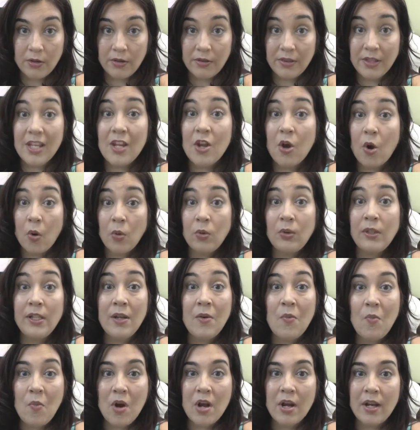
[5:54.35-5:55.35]
The
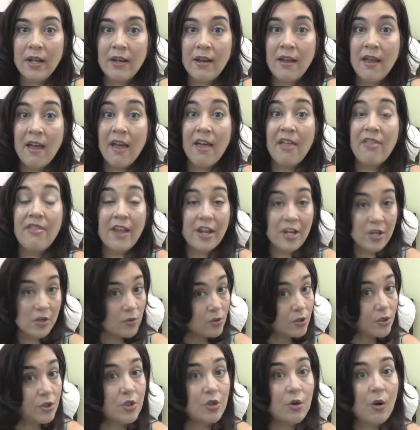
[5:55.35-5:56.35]
only one that you
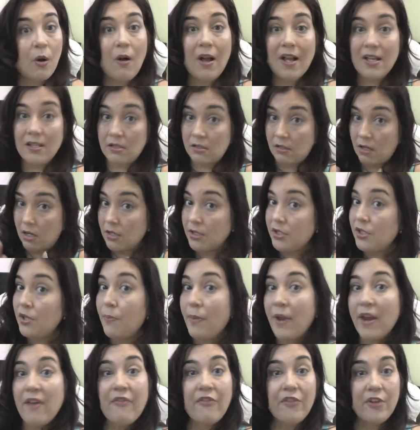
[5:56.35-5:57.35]
control, as long as you
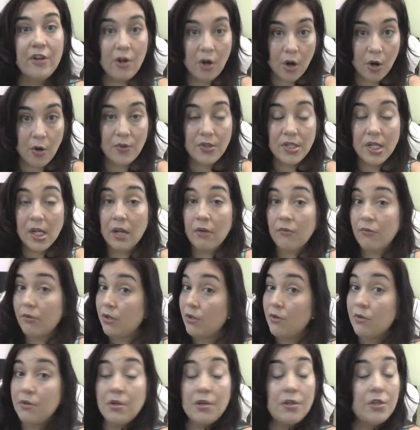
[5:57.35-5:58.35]
pay for your hosting and
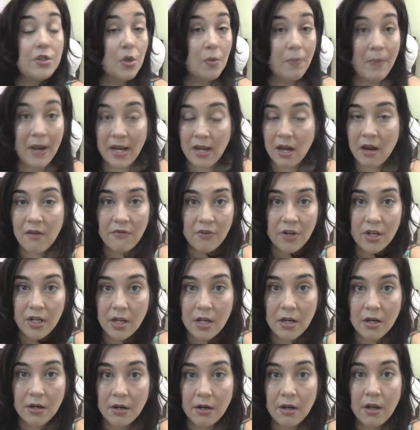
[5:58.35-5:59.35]
renew your domain every
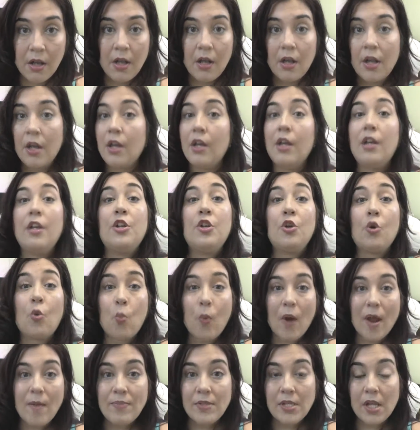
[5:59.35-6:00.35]
year, your
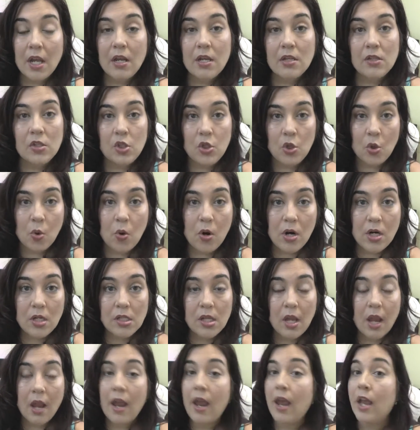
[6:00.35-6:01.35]
website is
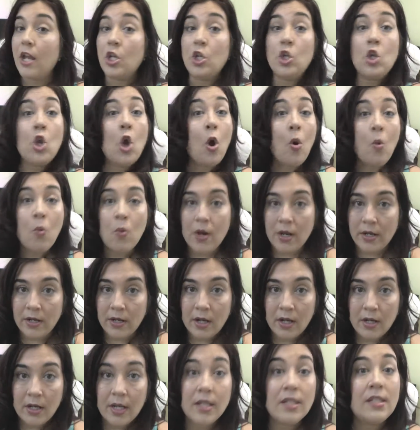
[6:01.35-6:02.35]
yours and no one
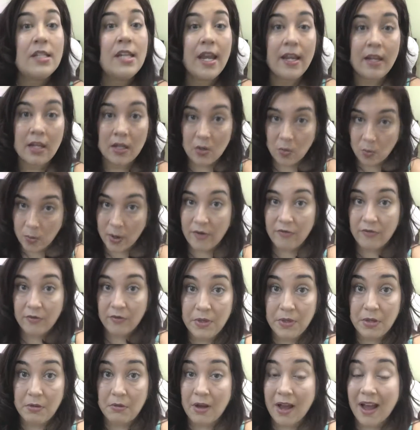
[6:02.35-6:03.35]
can take it away
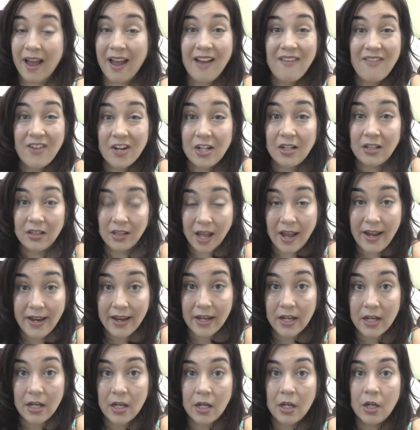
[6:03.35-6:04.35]
you. I have a
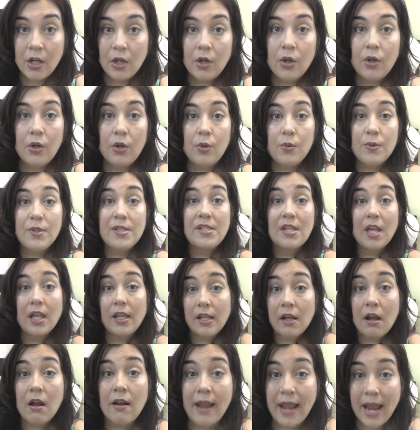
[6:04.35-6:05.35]
client who is
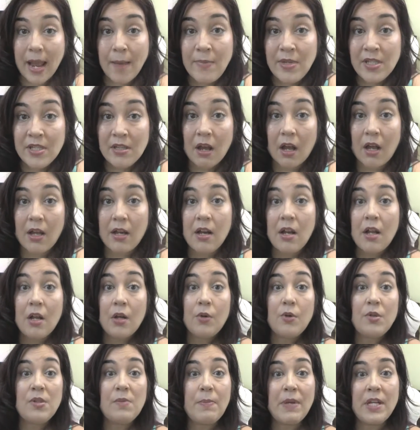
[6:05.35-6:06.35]
selling on Amazon
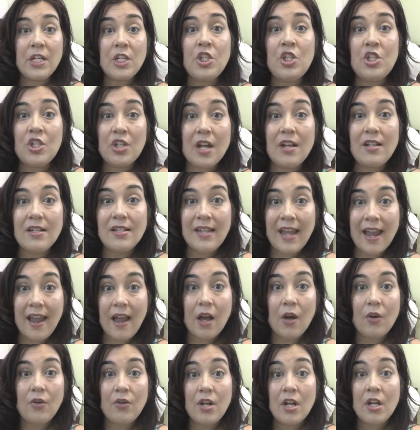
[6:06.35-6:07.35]
who's been shut
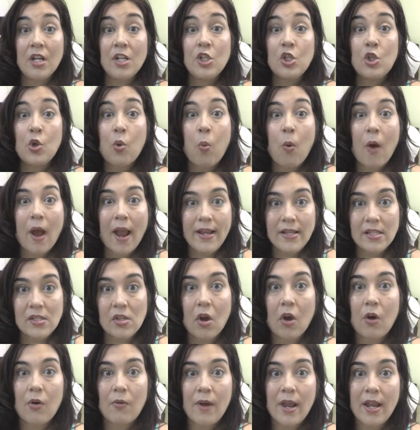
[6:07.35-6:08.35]
down
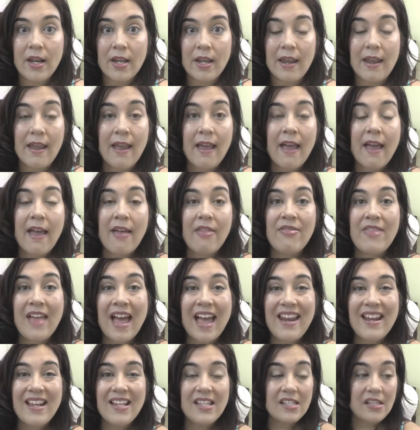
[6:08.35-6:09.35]
twice already.
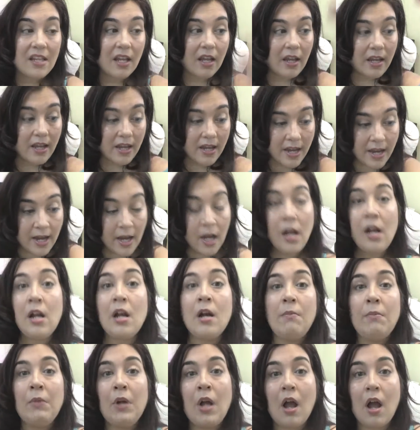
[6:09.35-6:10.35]
That is
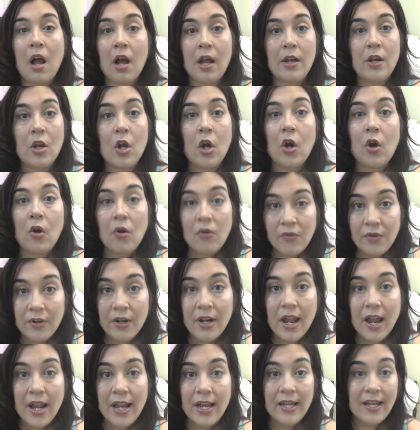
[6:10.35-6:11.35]
income gone
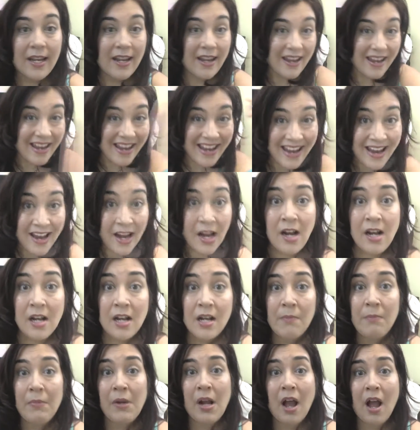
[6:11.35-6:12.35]
overnight.
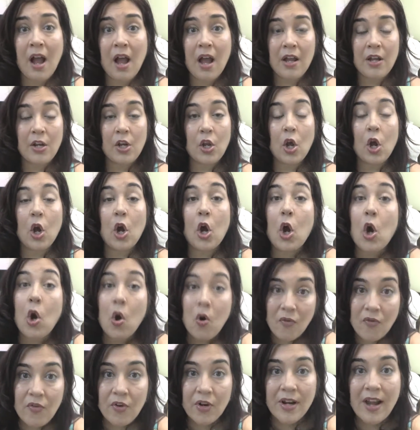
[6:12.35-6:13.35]
Income gone
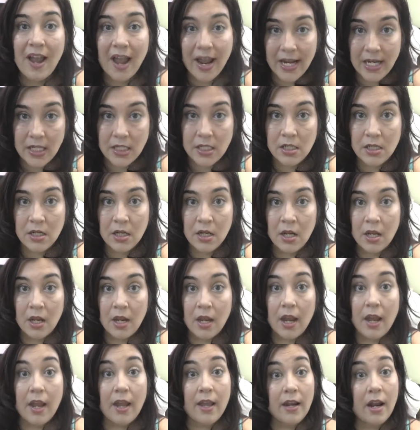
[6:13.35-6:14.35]
overnight.
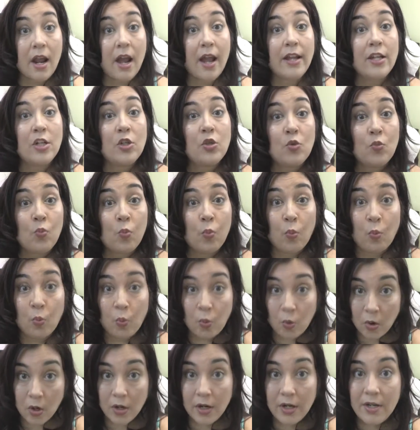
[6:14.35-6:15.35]
And I
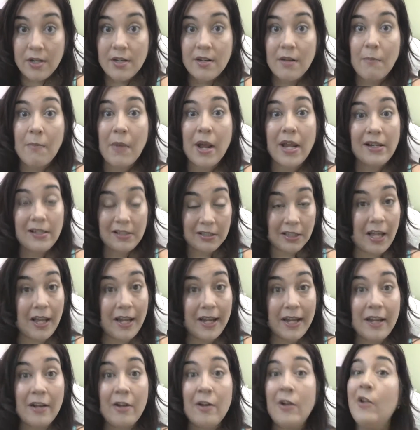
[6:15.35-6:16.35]
warned my
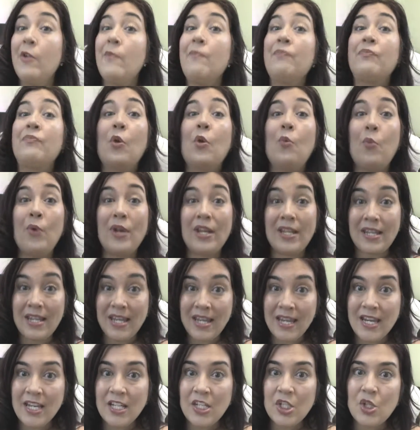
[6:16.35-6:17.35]
client, we
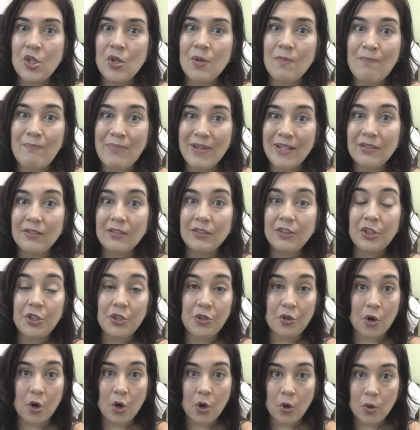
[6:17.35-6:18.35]
need to
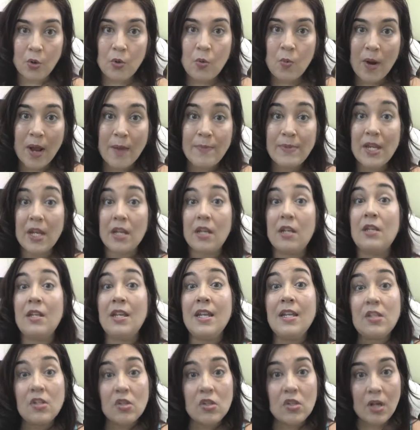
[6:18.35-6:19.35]
build your own website. You
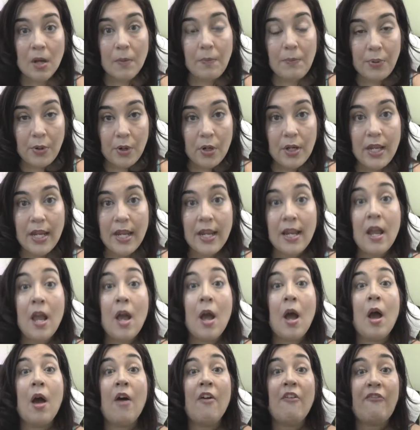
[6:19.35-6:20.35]
need to start putting
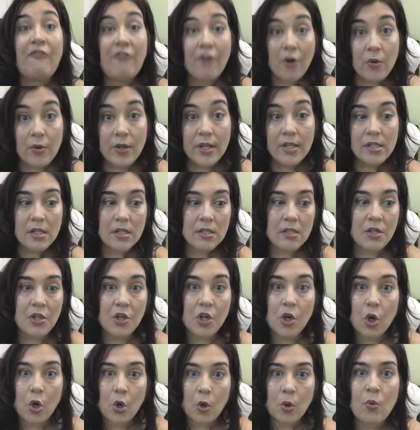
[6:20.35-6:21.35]
focus into
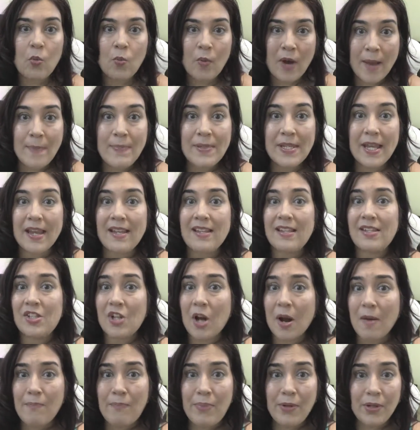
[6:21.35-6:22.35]
your own website.
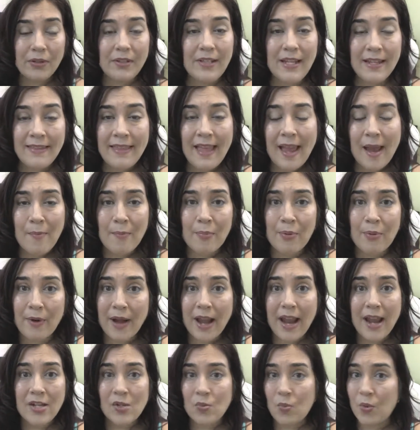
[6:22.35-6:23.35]
Start building that
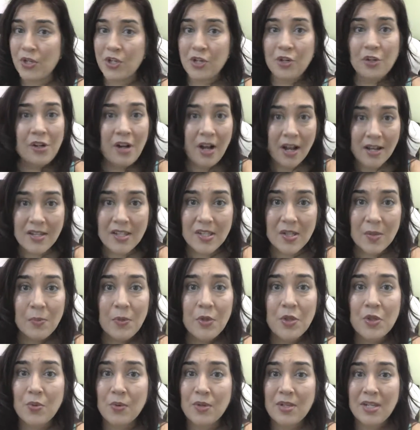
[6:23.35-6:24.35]
brand. When your
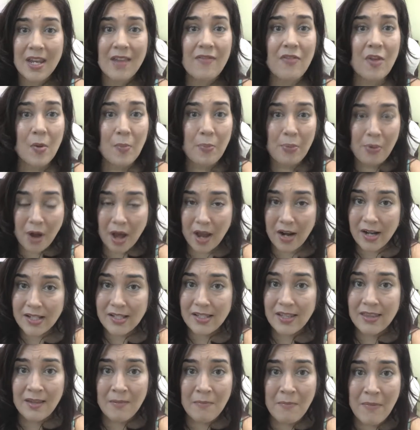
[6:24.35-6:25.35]
customers receive their
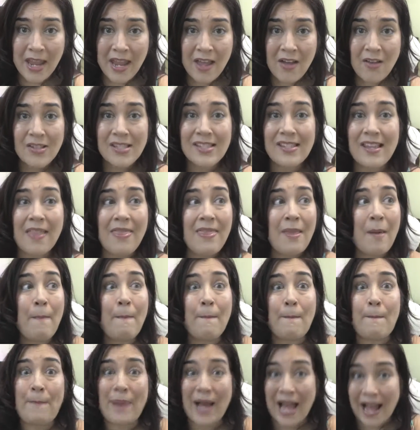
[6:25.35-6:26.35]
products in the mail, send
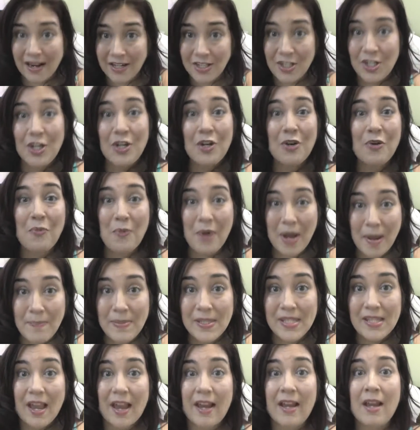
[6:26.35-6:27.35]
them back to your
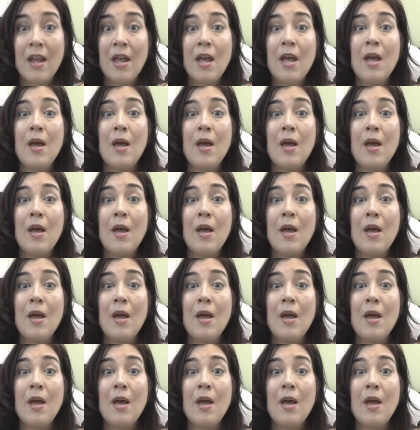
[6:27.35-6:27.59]
website,